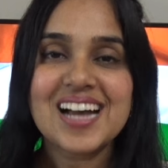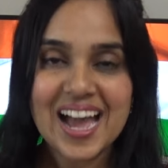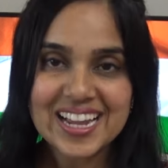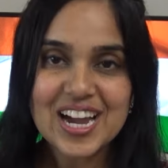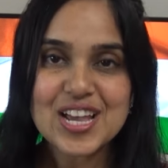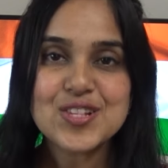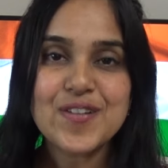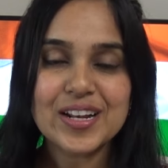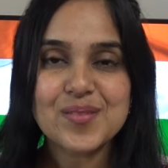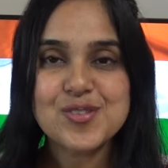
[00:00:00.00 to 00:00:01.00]
Hi guys,
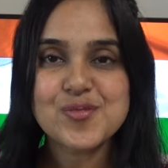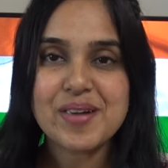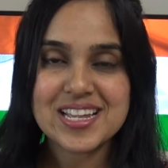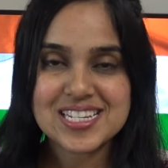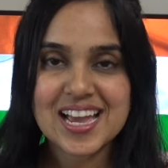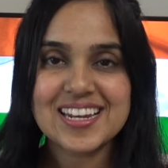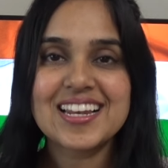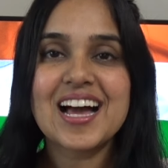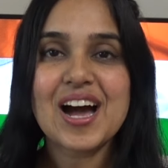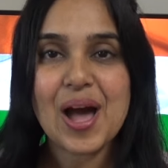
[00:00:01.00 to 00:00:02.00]
welcome to my
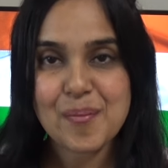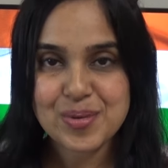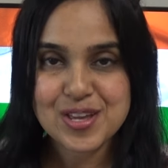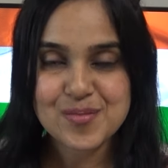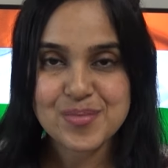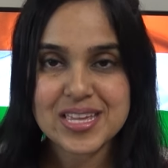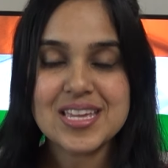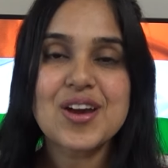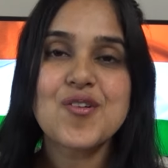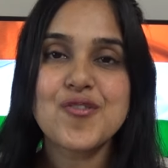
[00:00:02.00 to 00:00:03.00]
channel A Happier
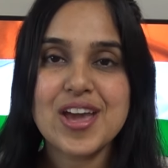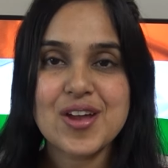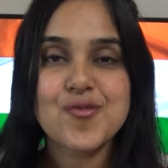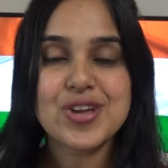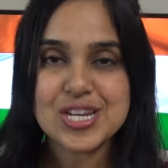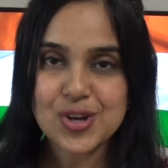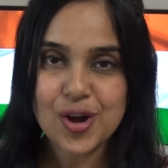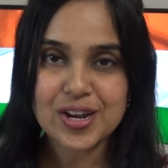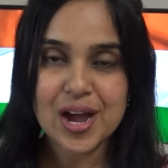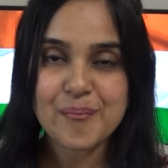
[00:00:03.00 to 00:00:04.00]
Me, where we
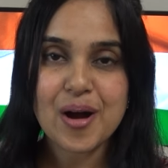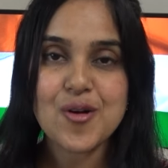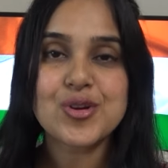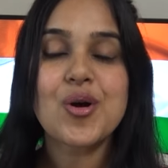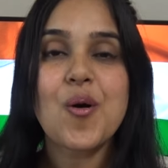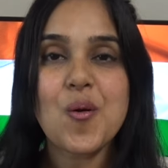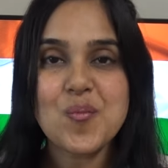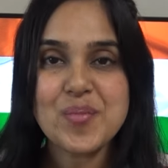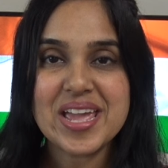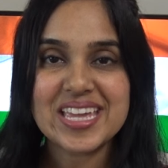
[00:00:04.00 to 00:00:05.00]
talk about
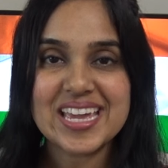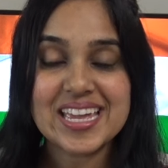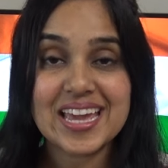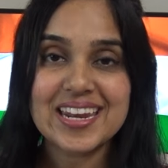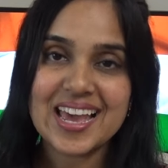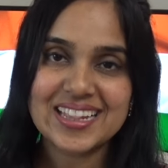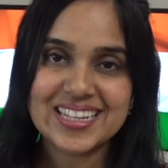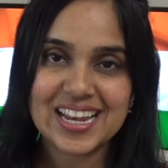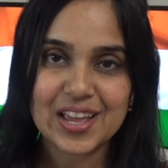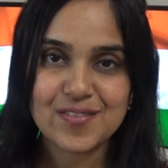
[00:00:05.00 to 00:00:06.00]
homemaking and
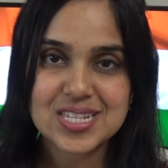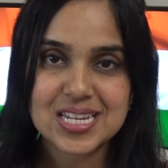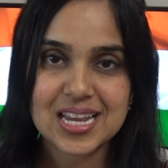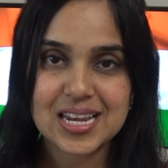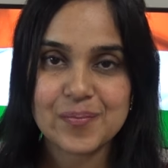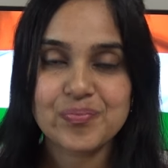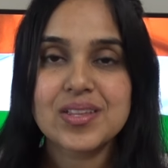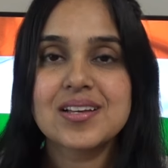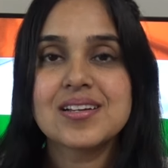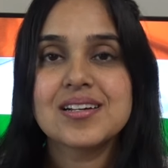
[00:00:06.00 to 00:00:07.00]
healthy lifestyle.
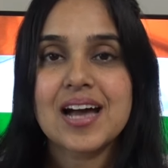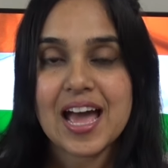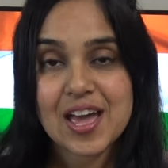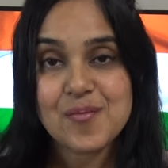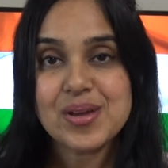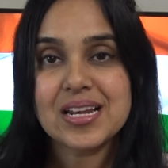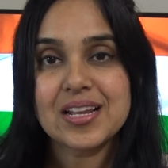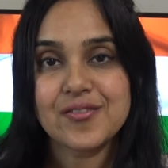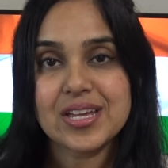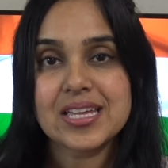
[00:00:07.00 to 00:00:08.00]
I have been
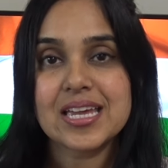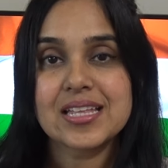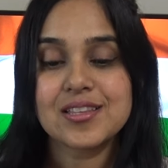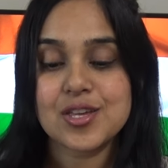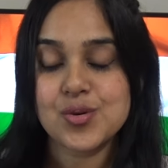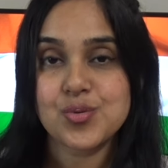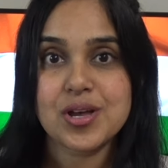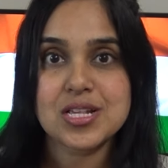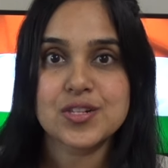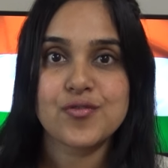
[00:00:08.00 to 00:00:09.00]
living in the
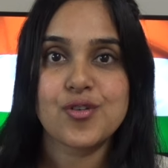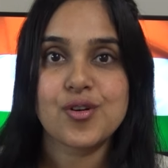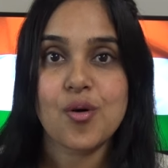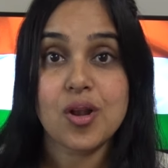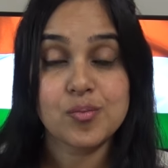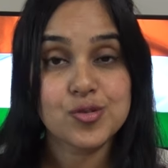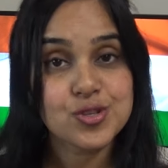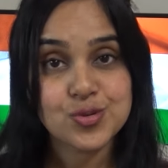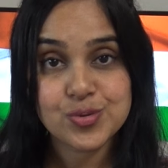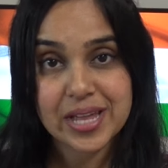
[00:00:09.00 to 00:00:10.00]
US for
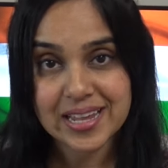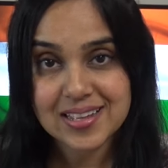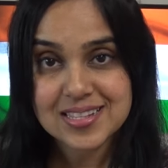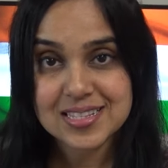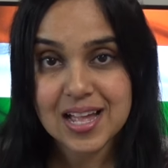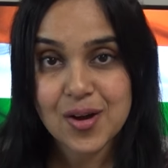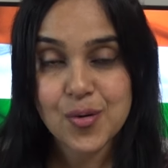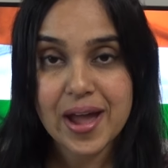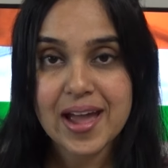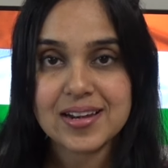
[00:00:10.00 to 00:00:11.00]
almost 2 decades now,
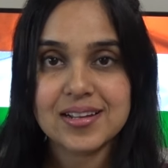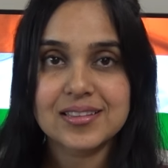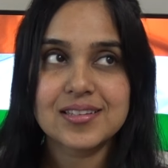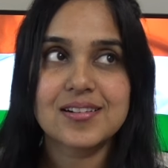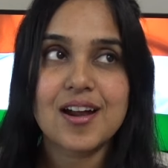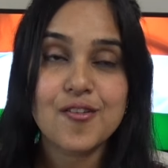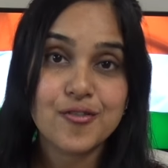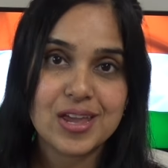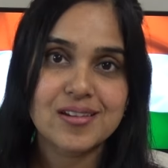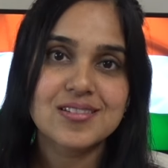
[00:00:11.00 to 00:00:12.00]
and there are
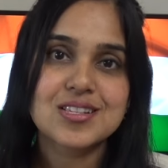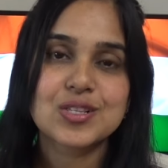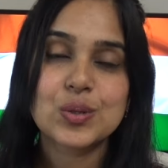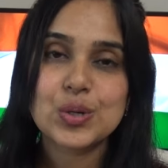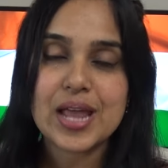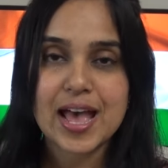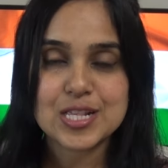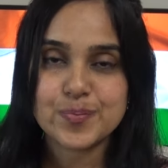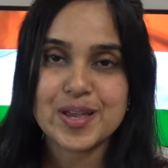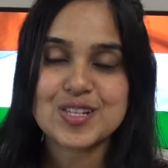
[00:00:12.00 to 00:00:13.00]
various good
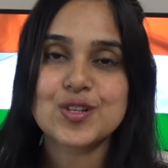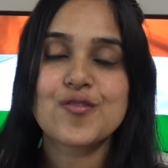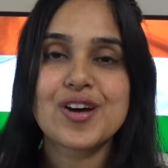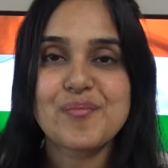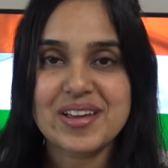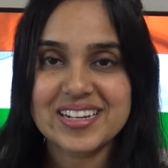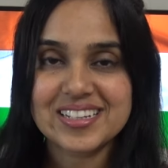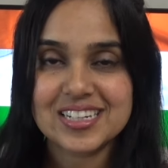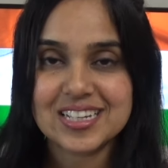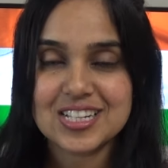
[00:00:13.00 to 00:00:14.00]
aspects of
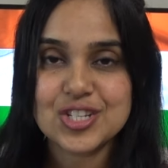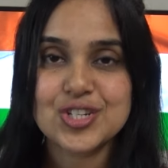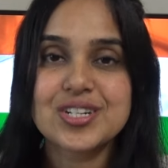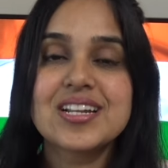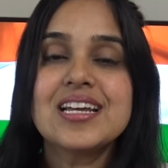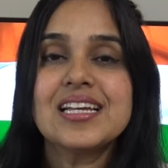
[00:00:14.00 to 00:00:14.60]
American culture